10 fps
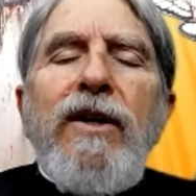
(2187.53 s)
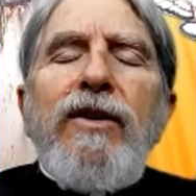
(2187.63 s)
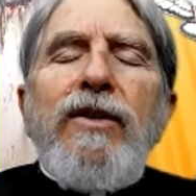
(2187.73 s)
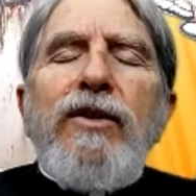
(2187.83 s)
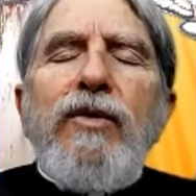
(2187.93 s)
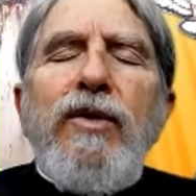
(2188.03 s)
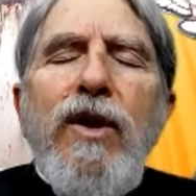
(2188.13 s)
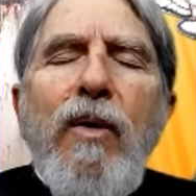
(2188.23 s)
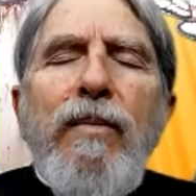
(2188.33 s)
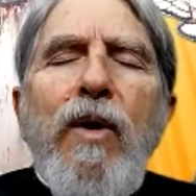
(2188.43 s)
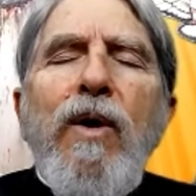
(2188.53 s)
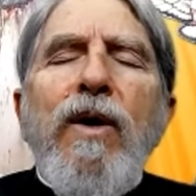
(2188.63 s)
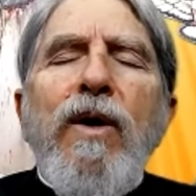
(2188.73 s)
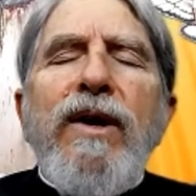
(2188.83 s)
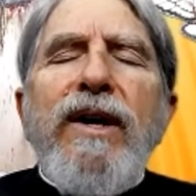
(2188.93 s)
to know
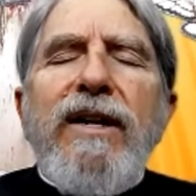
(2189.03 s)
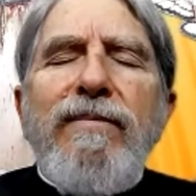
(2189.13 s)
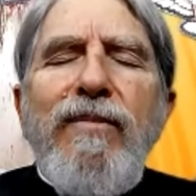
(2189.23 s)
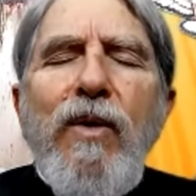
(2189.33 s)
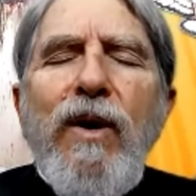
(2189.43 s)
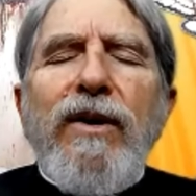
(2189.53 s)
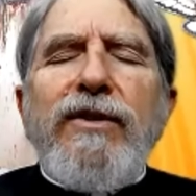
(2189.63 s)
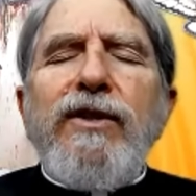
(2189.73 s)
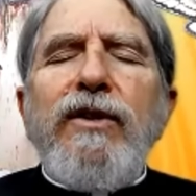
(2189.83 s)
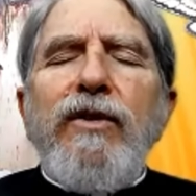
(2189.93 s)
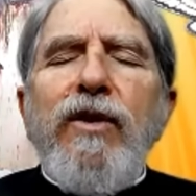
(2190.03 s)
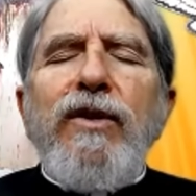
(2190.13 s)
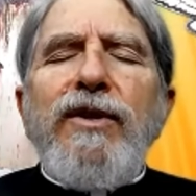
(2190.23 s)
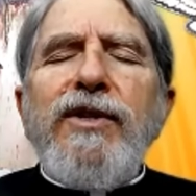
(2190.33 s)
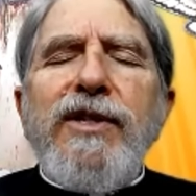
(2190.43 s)
more and more, to learn,
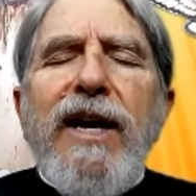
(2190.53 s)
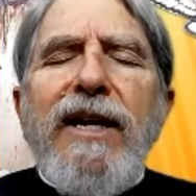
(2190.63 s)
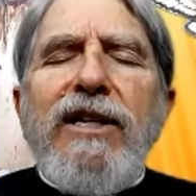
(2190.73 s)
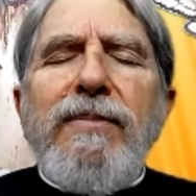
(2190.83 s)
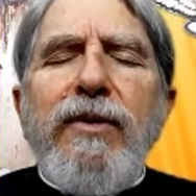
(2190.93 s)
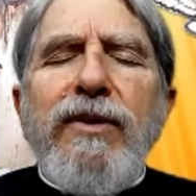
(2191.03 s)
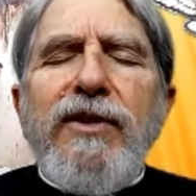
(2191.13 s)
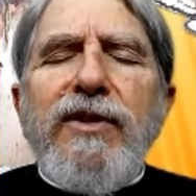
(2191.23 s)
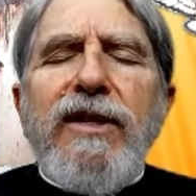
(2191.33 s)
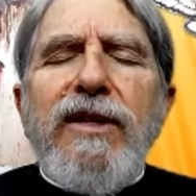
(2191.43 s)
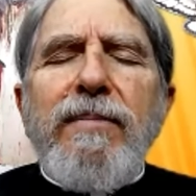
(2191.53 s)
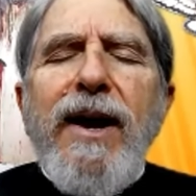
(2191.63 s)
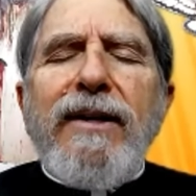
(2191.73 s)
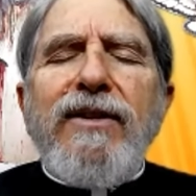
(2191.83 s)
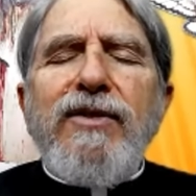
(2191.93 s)
to study, to put this into
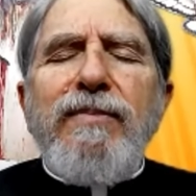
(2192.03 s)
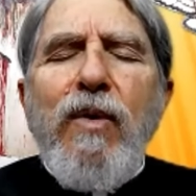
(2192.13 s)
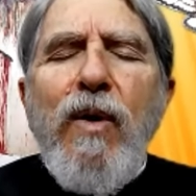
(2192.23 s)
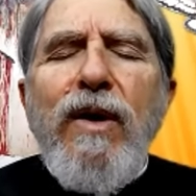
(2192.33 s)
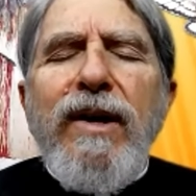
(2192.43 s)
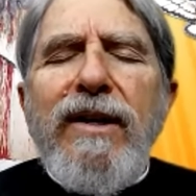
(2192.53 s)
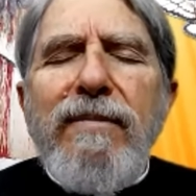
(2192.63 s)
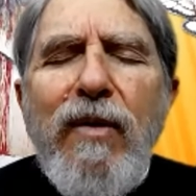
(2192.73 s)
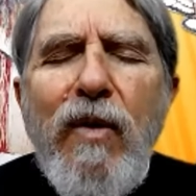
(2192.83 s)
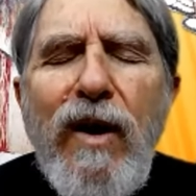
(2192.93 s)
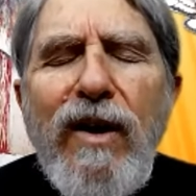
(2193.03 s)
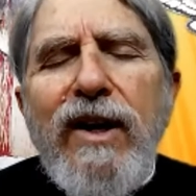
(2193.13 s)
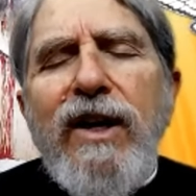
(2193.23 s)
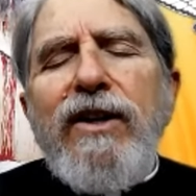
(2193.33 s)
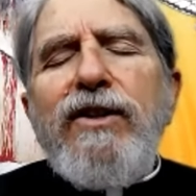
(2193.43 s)
practice more and more,
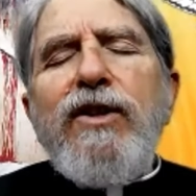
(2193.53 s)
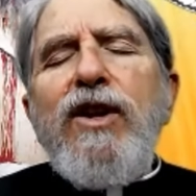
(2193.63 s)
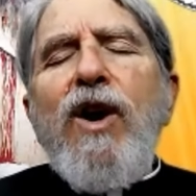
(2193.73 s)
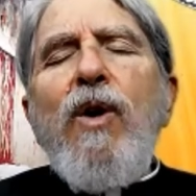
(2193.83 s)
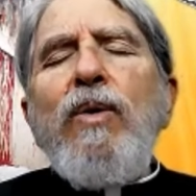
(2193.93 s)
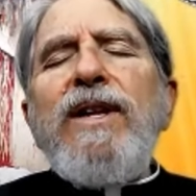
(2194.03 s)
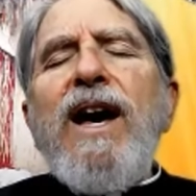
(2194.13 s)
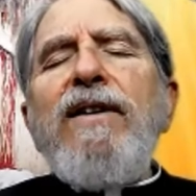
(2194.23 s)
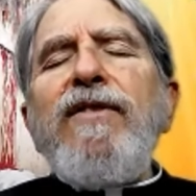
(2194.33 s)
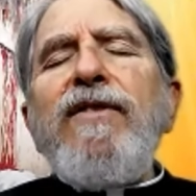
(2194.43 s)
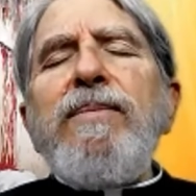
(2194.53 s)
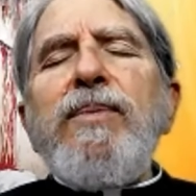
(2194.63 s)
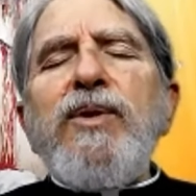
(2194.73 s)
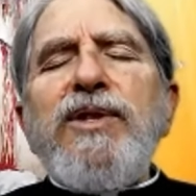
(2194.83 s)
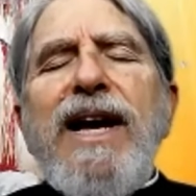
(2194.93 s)
to know, love, and
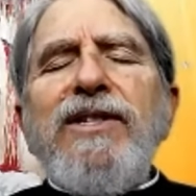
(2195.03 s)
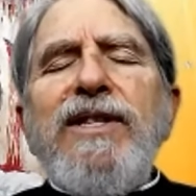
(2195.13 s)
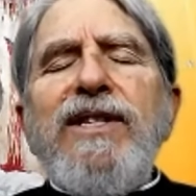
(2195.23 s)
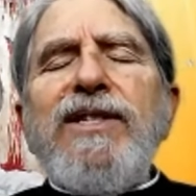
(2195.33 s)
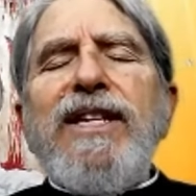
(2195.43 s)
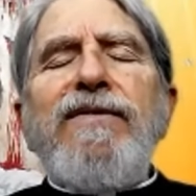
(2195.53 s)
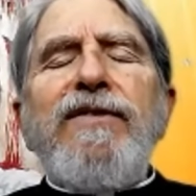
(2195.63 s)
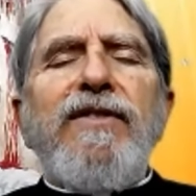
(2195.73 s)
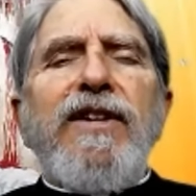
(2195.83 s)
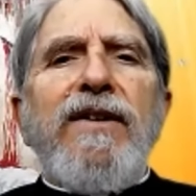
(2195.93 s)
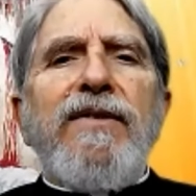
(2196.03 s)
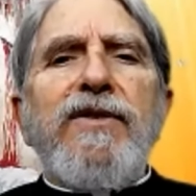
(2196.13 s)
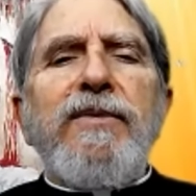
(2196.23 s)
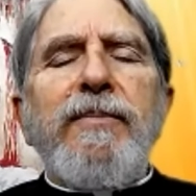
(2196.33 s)
possess this gift of gifts.